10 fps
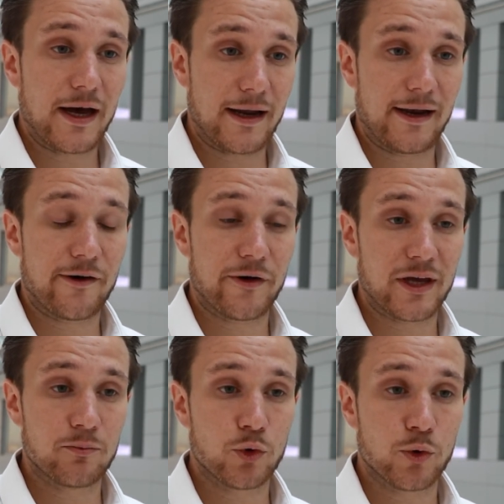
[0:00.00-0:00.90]

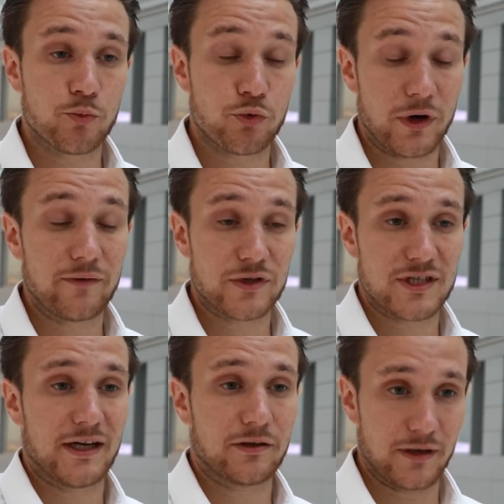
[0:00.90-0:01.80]
allowing more private
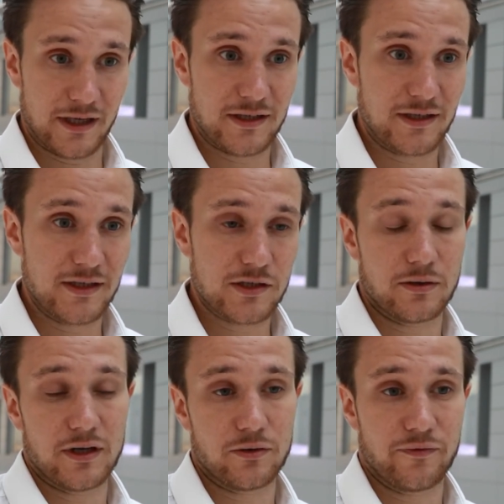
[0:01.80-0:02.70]
sector entities
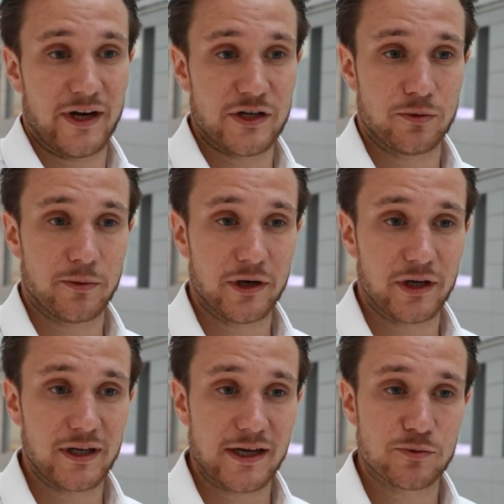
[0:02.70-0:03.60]
to enter financial
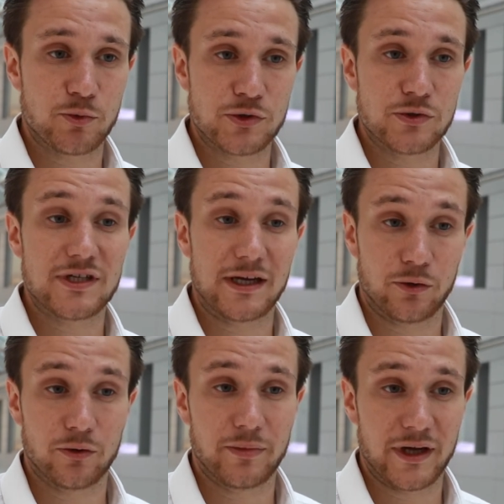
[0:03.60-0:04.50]
market as opposed to
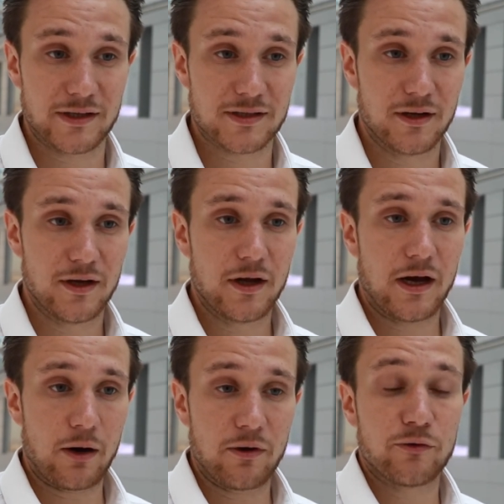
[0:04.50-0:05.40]
state-owned banks.
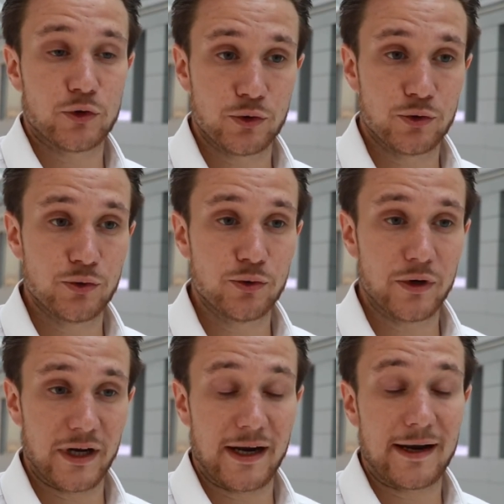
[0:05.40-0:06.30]
However, to
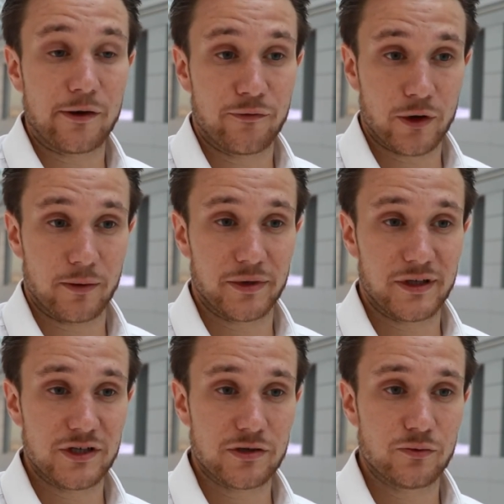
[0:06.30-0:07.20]
do and allow for
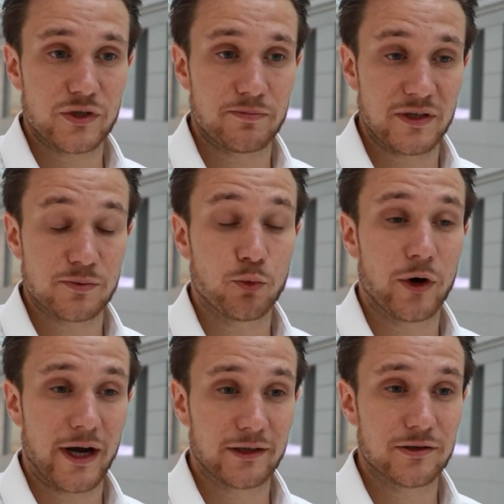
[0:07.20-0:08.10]
competition, which means
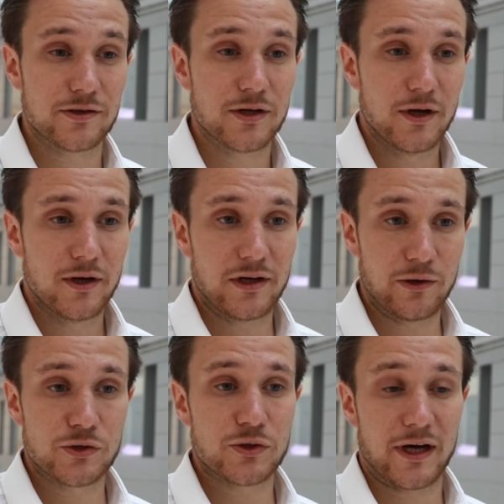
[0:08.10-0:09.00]
more actors, they
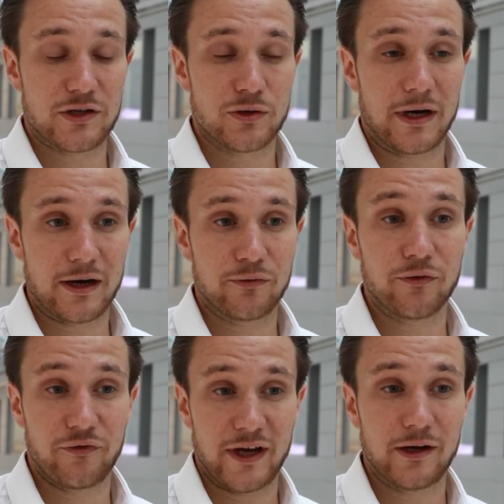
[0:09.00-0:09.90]
also had to allow
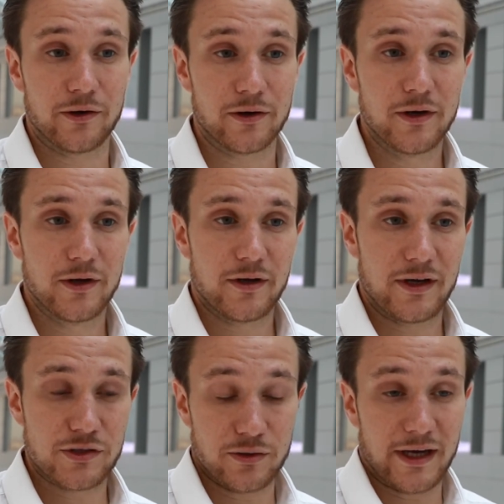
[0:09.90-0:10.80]
for failure.
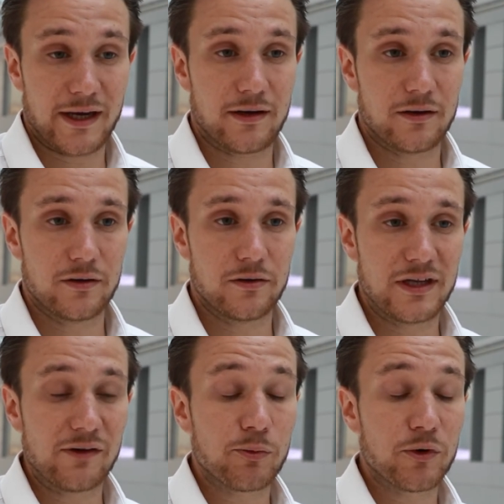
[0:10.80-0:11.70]
And so again, the
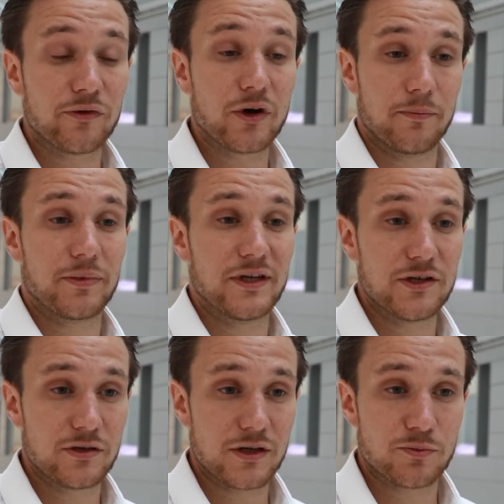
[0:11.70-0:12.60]
development of
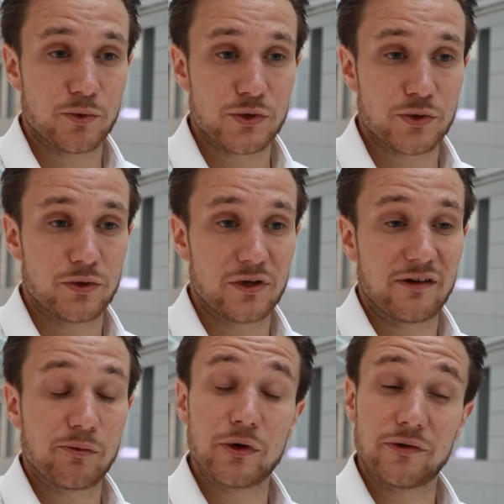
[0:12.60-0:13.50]
competition as opposed to the
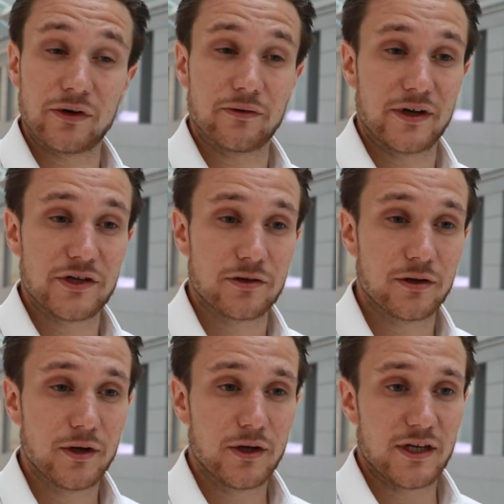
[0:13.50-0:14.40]
development of innovation
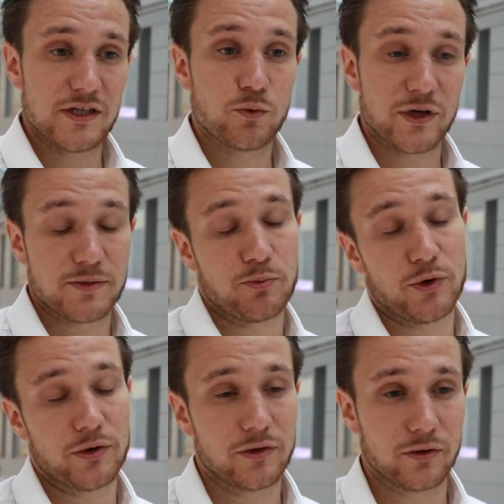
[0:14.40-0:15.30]
is what
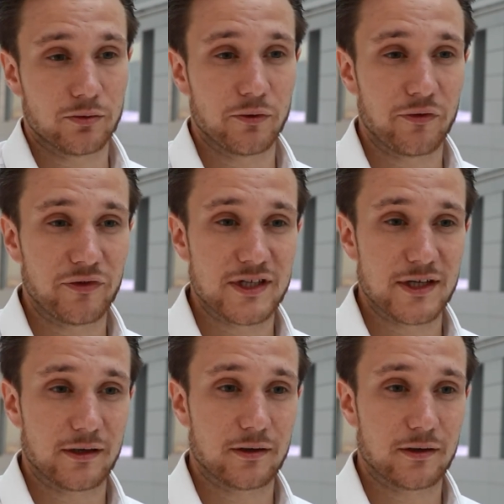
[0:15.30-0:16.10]
spurred the growth of FinTech.